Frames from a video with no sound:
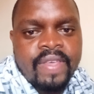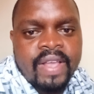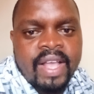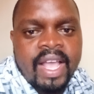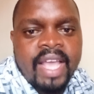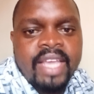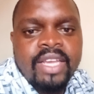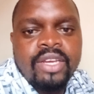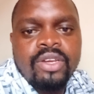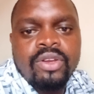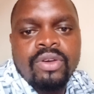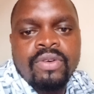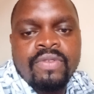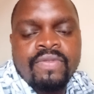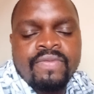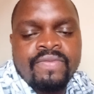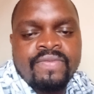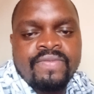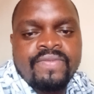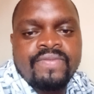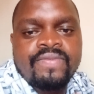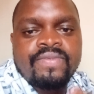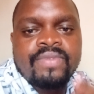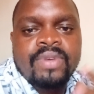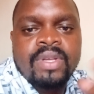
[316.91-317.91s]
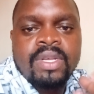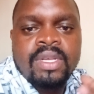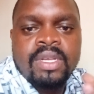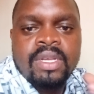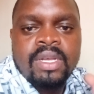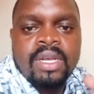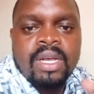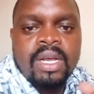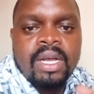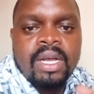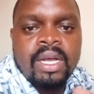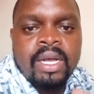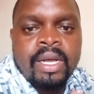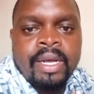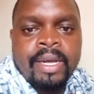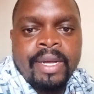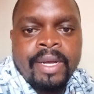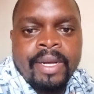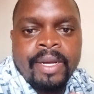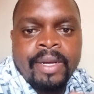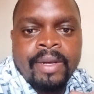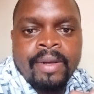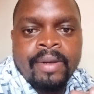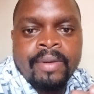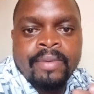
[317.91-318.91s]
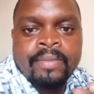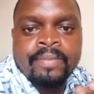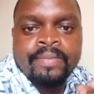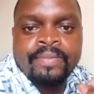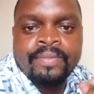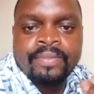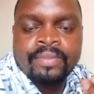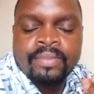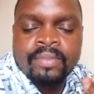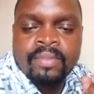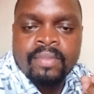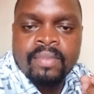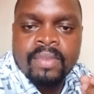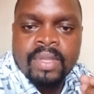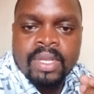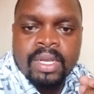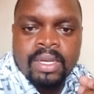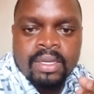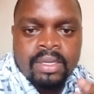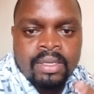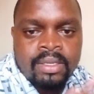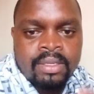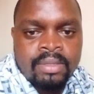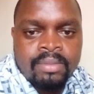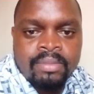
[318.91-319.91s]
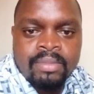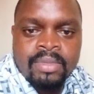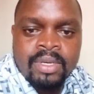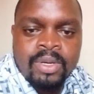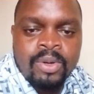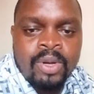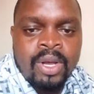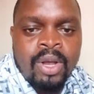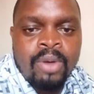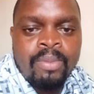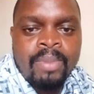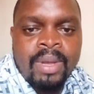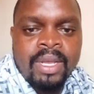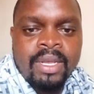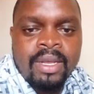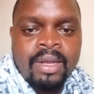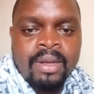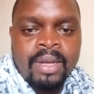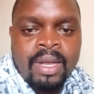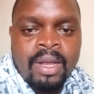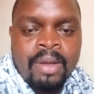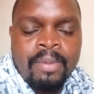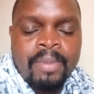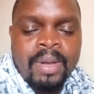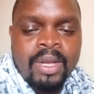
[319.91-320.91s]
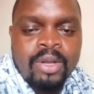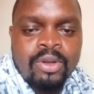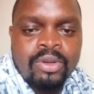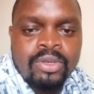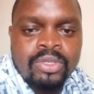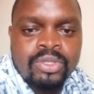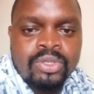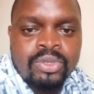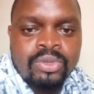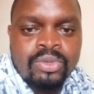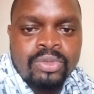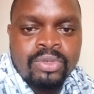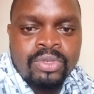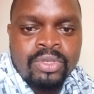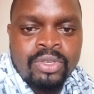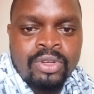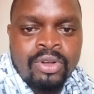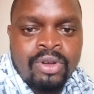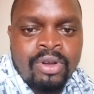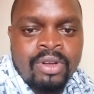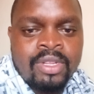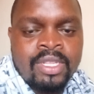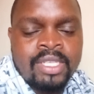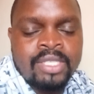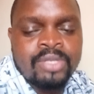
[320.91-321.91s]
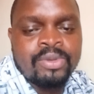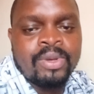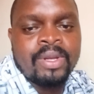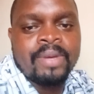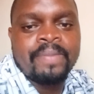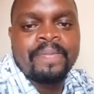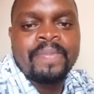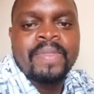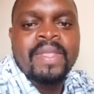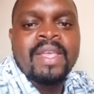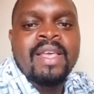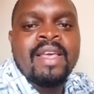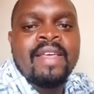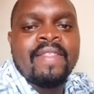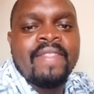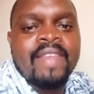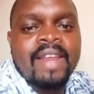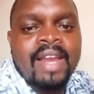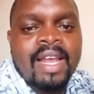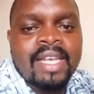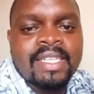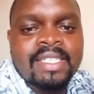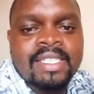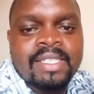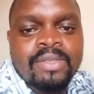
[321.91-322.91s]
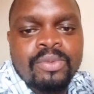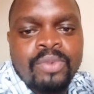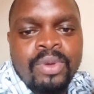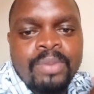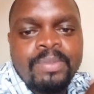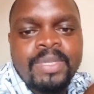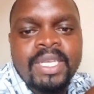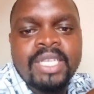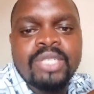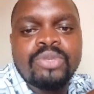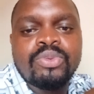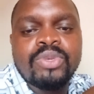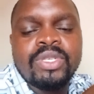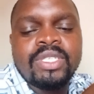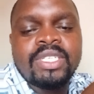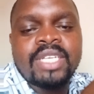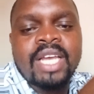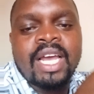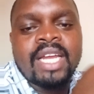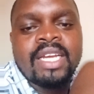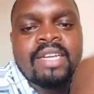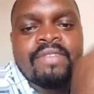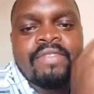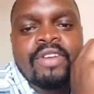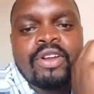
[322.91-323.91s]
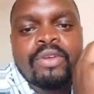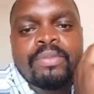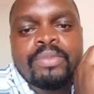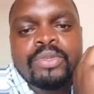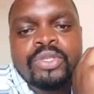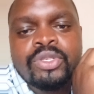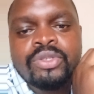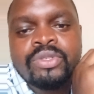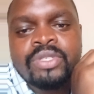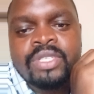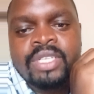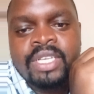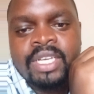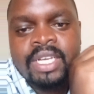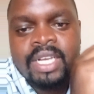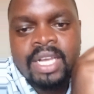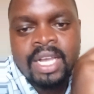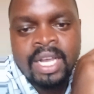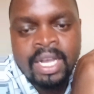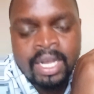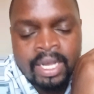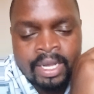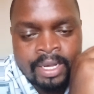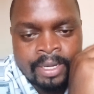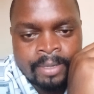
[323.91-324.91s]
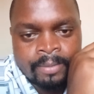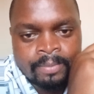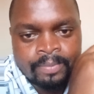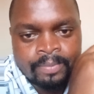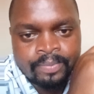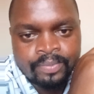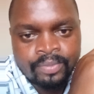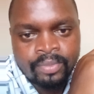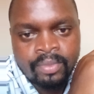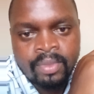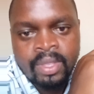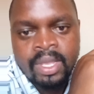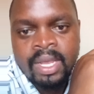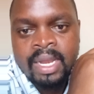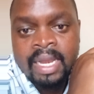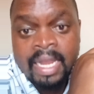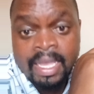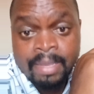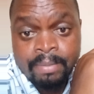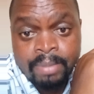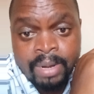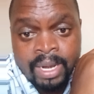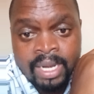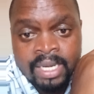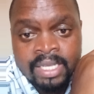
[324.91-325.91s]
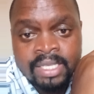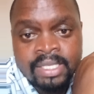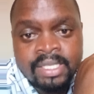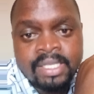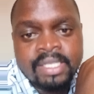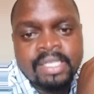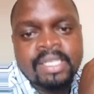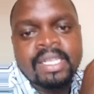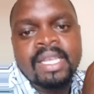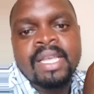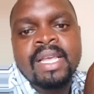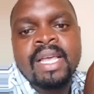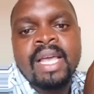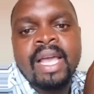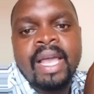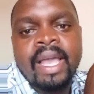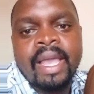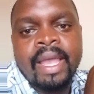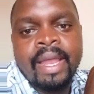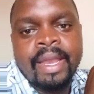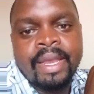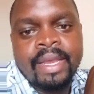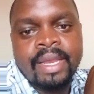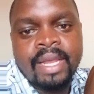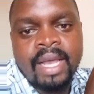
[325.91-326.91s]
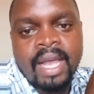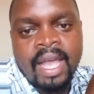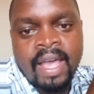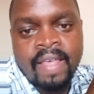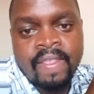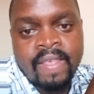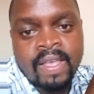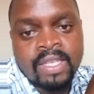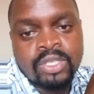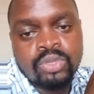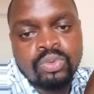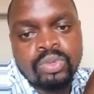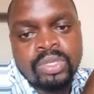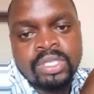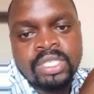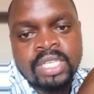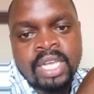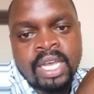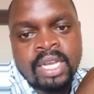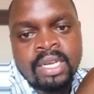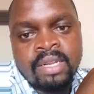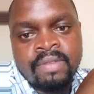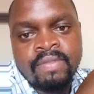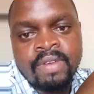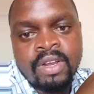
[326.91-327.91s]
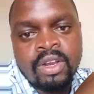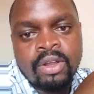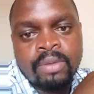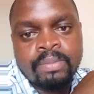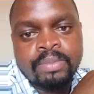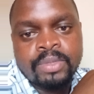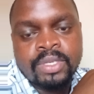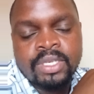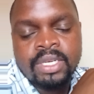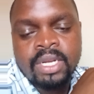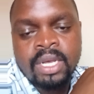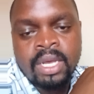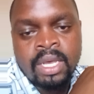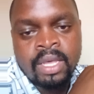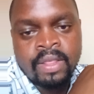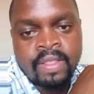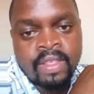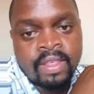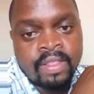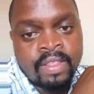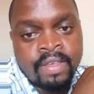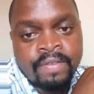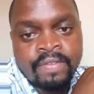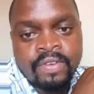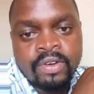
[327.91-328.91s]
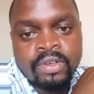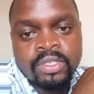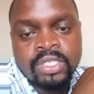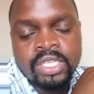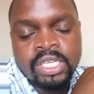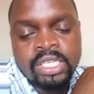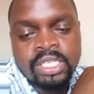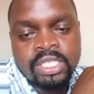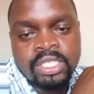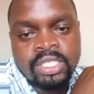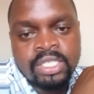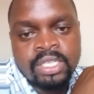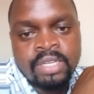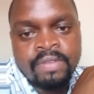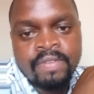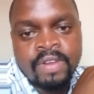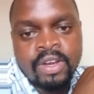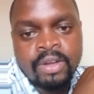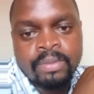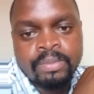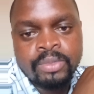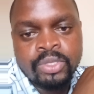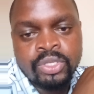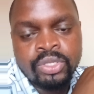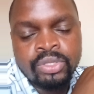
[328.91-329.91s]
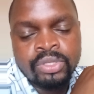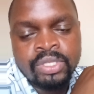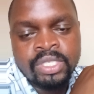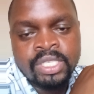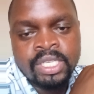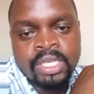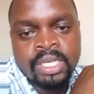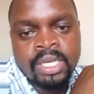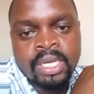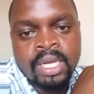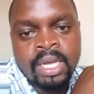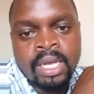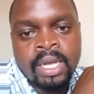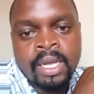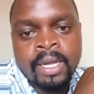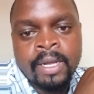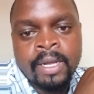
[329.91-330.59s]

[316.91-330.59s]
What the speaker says: kind of how am I going to call this one? There are websites which are developed using libraries, and others which are developed, the front end is developed using